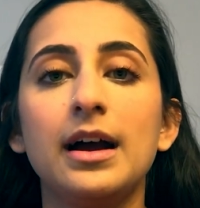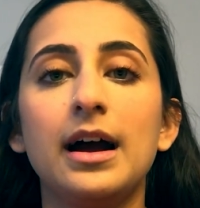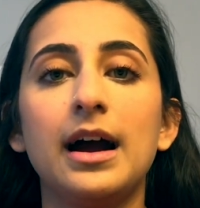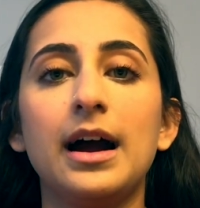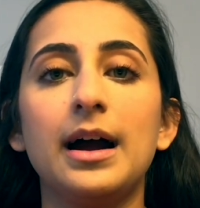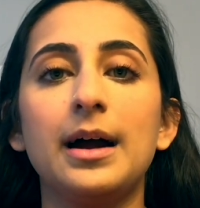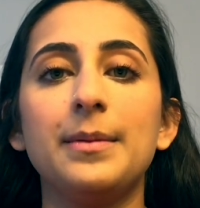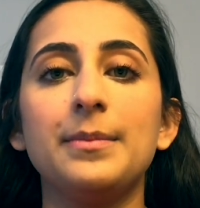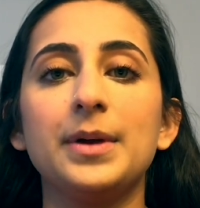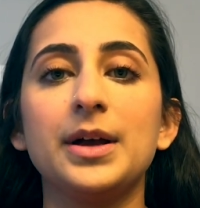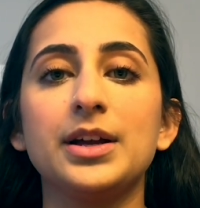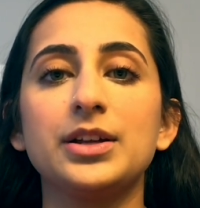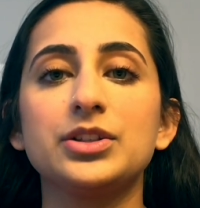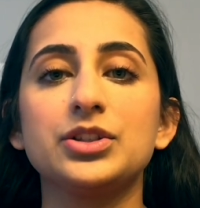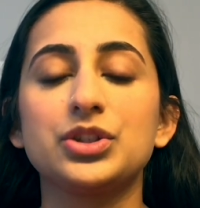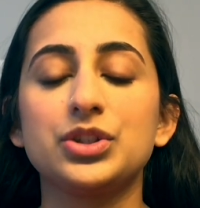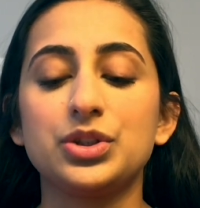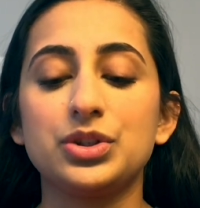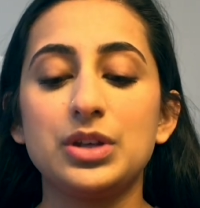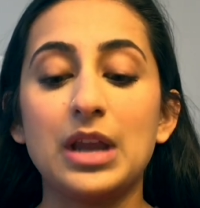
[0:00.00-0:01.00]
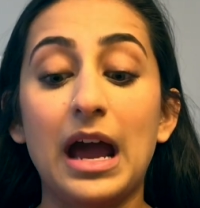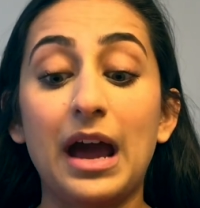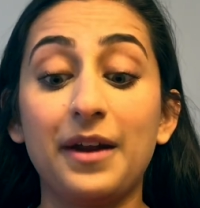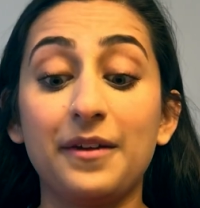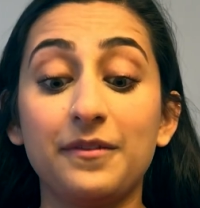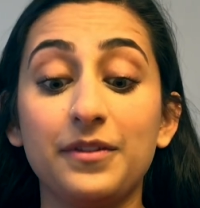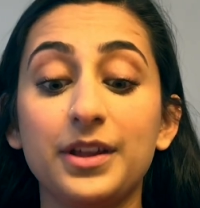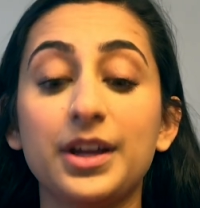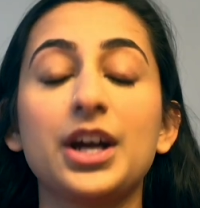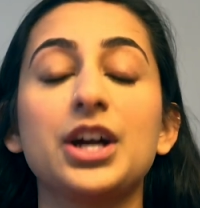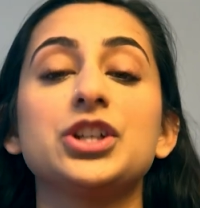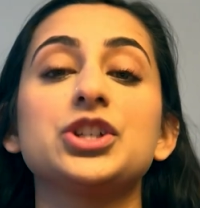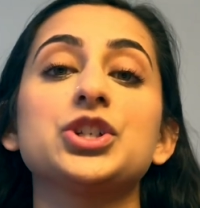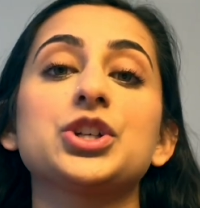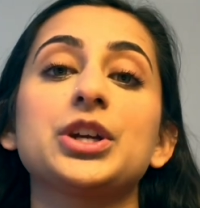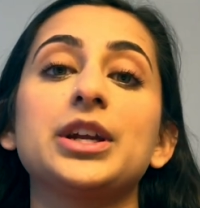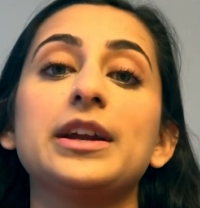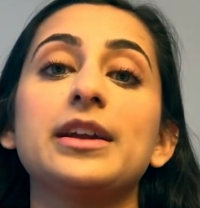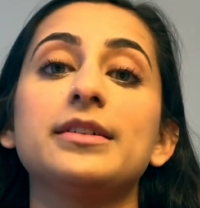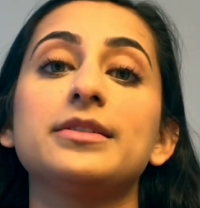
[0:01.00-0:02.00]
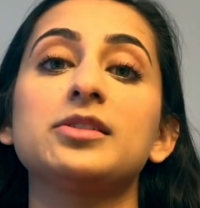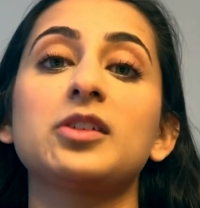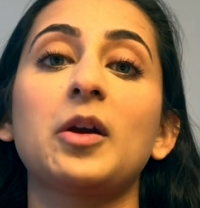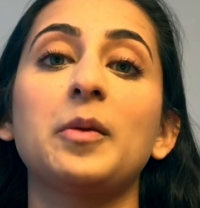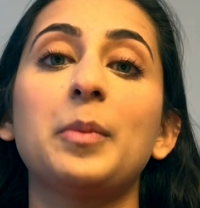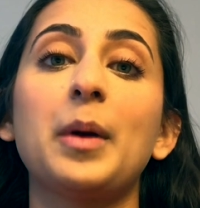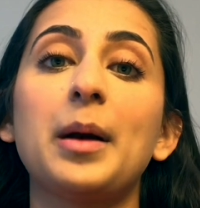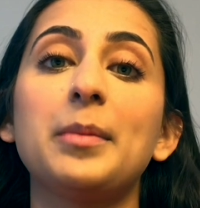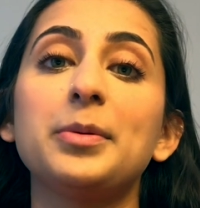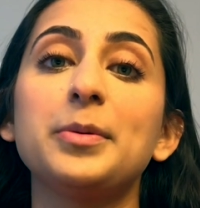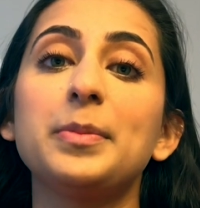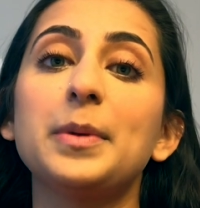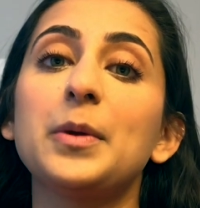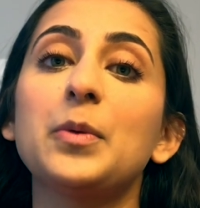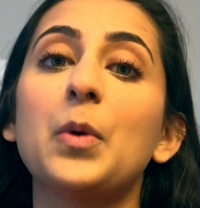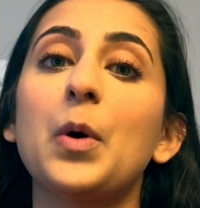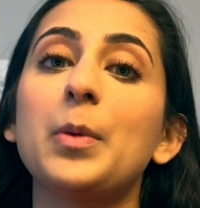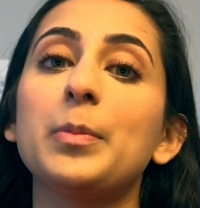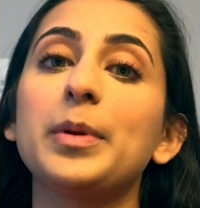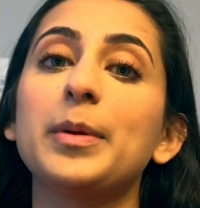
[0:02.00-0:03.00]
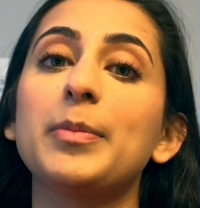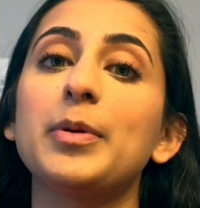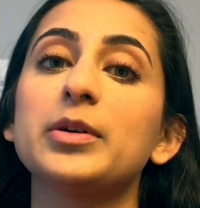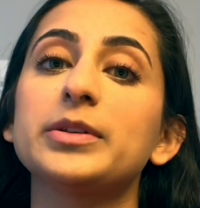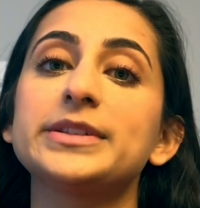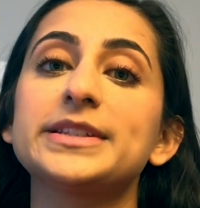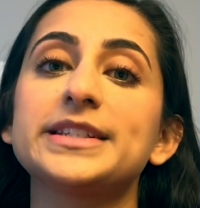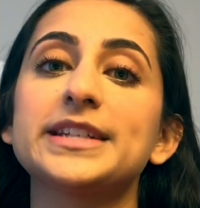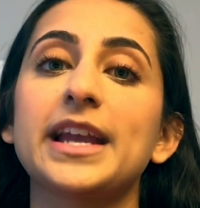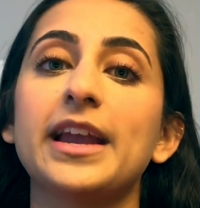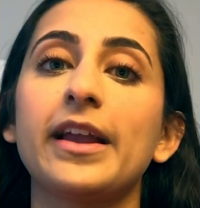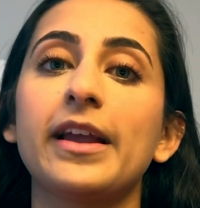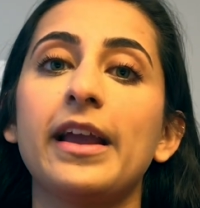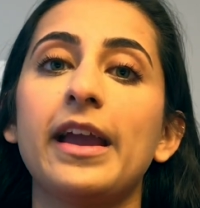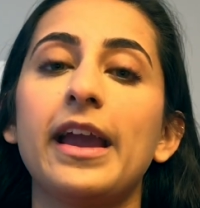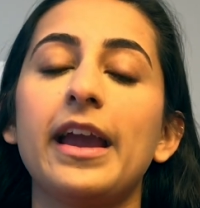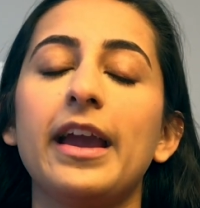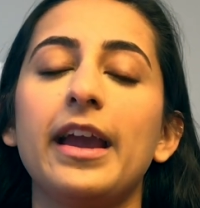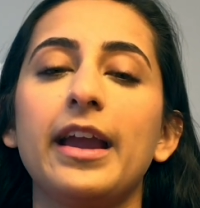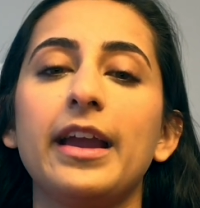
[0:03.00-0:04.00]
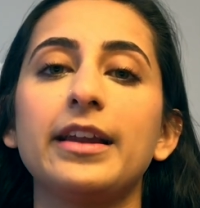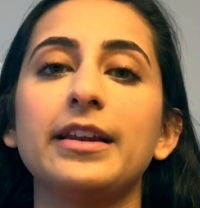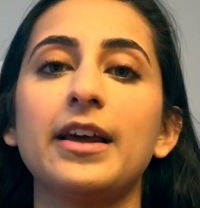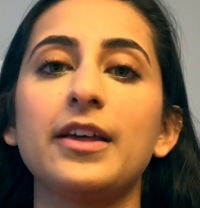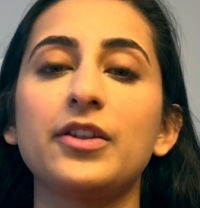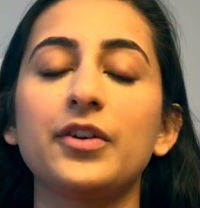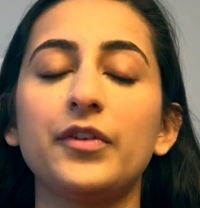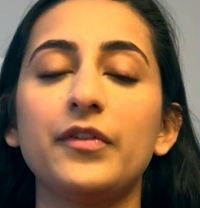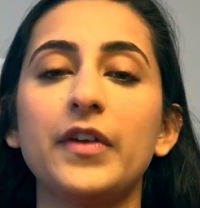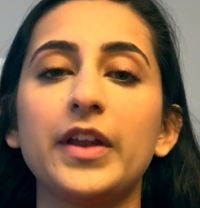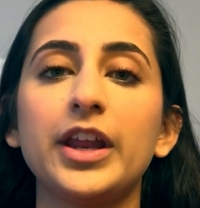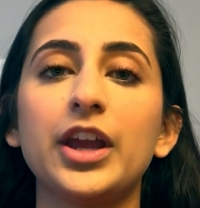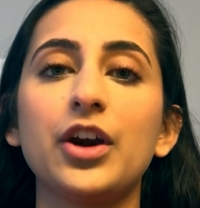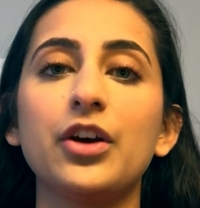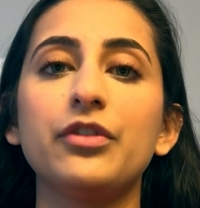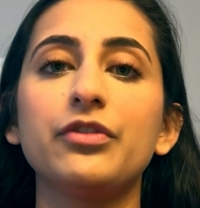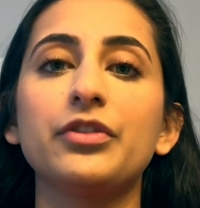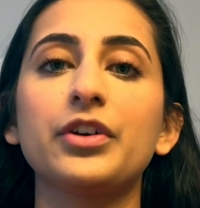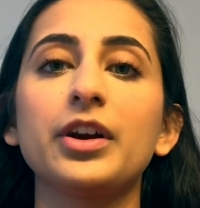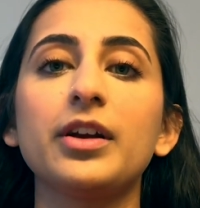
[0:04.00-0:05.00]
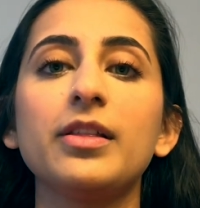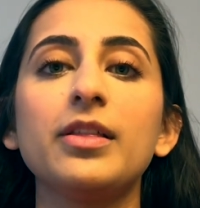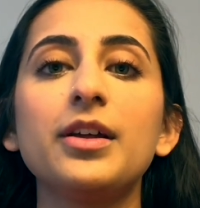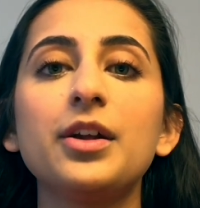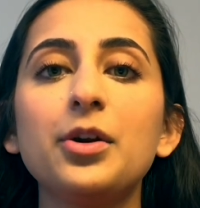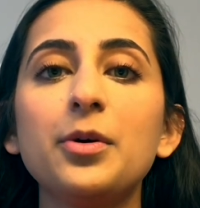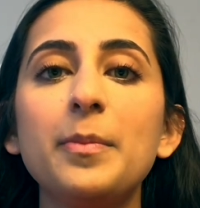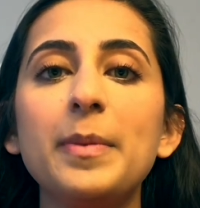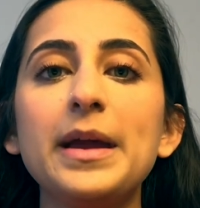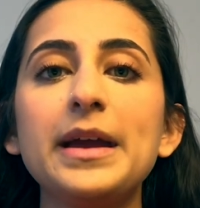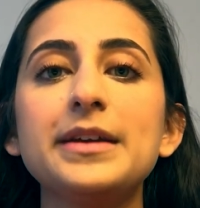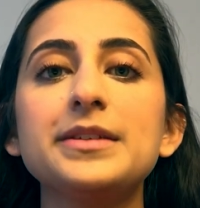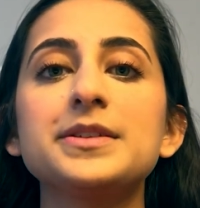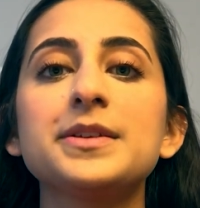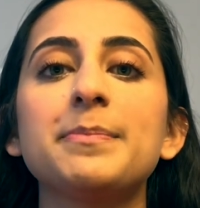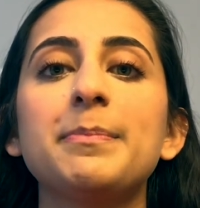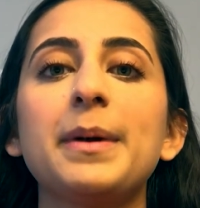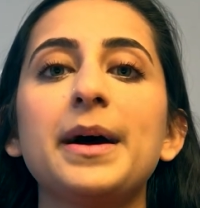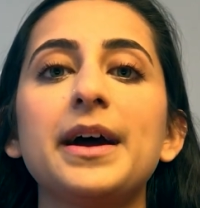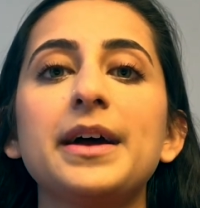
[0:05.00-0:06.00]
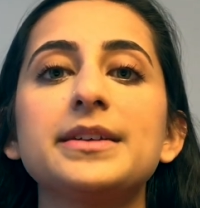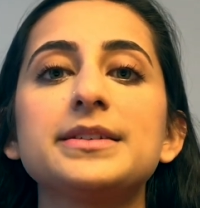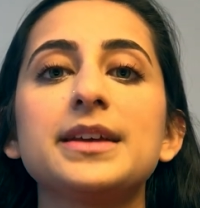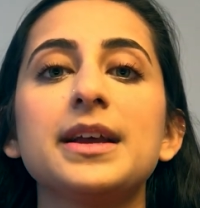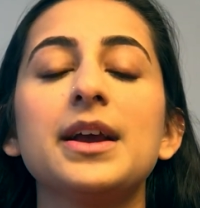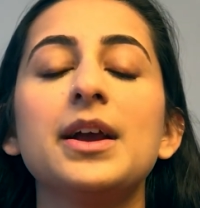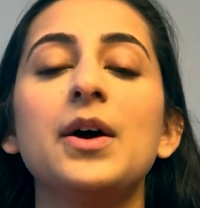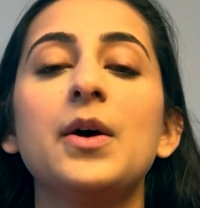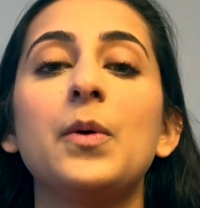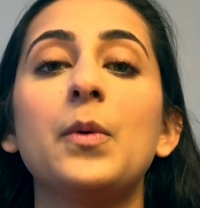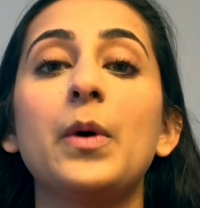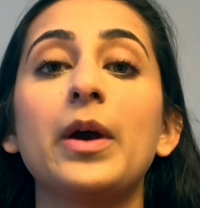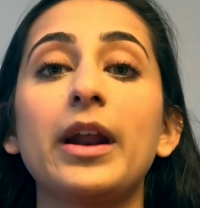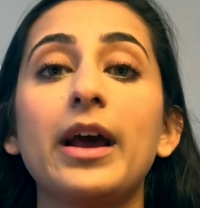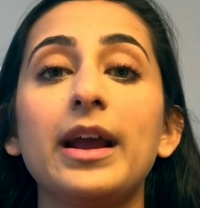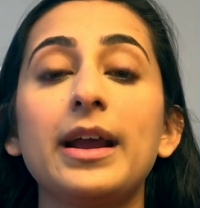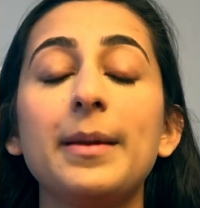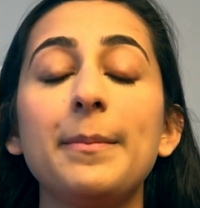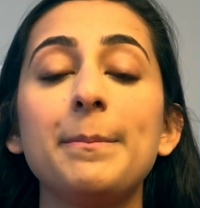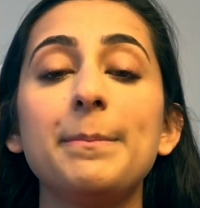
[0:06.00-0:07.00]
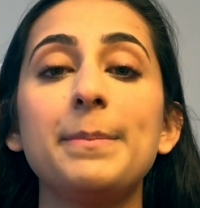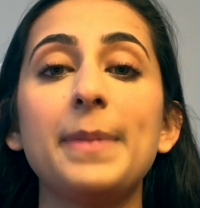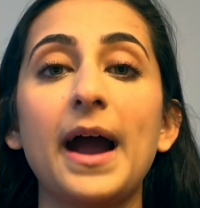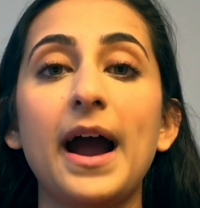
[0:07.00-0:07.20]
out of the country, and so I probably won't be posting another video for a little bit, but when I am